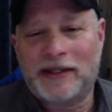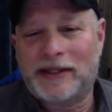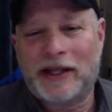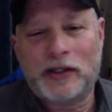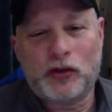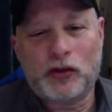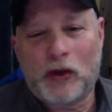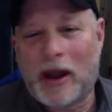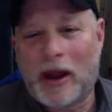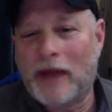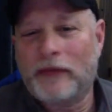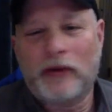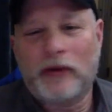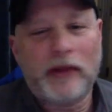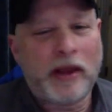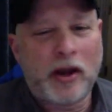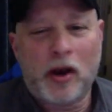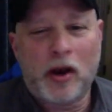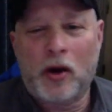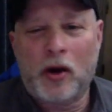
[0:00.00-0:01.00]
They travel,
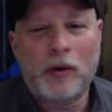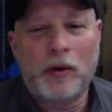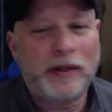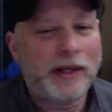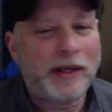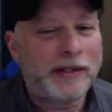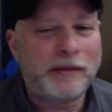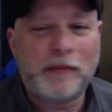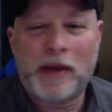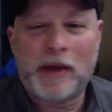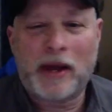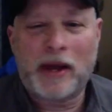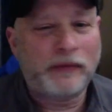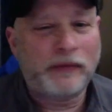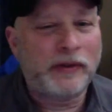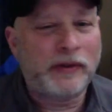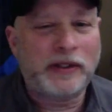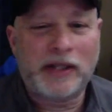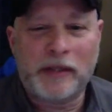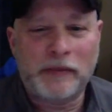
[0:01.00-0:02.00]
they go. It doesn't matter if
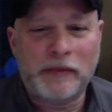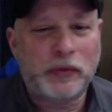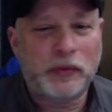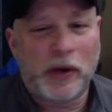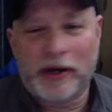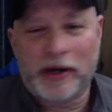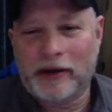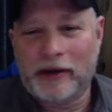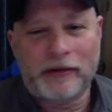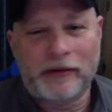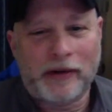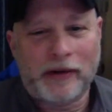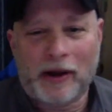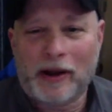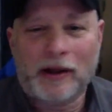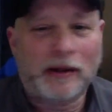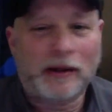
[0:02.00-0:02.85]
the team's winning or not.